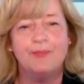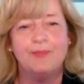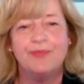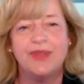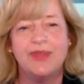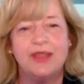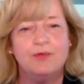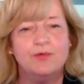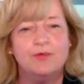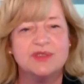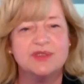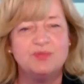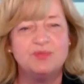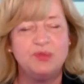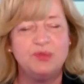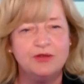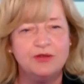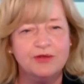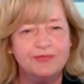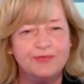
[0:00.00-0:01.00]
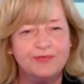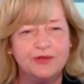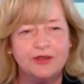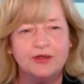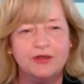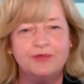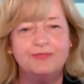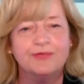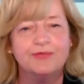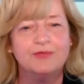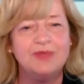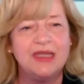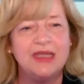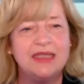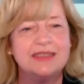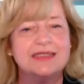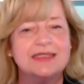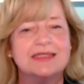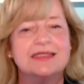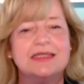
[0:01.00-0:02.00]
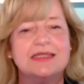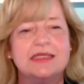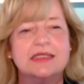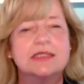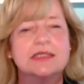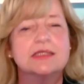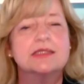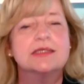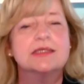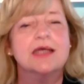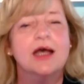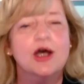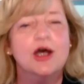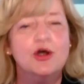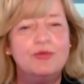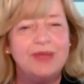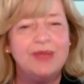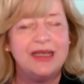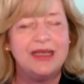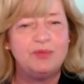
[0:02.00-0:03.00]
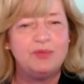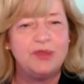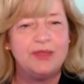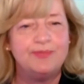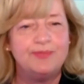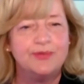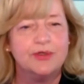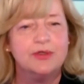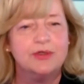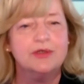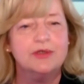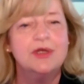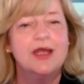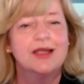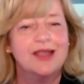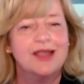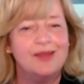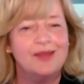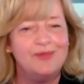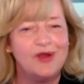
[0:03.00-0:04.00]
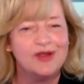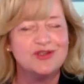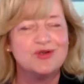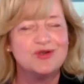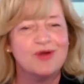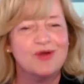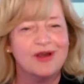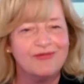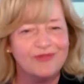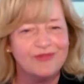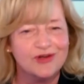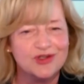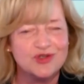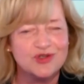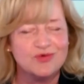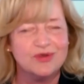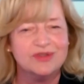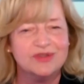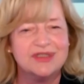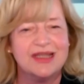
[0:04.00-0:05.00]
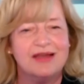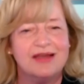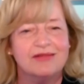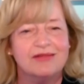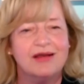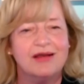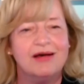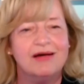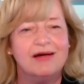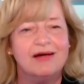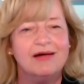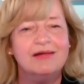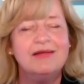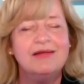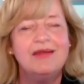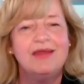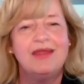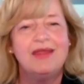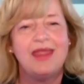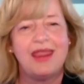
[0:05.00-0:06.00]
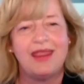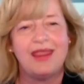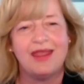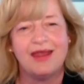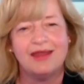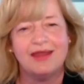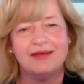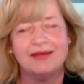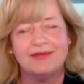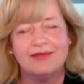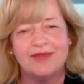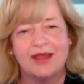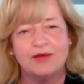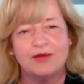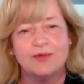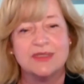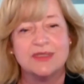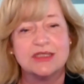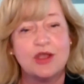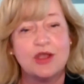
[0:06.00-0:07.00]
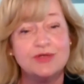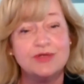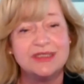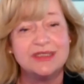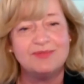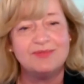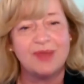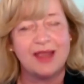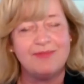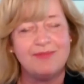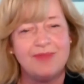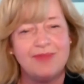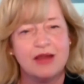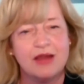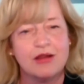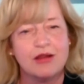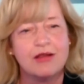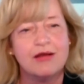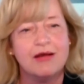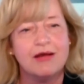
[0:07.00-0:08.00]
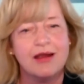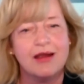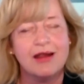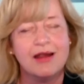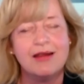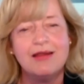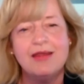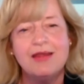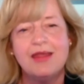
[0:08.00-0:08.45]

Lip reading: It was beautiful for me to see so many people come onto our virtual town hall, and that was hosted by Mayor Carr,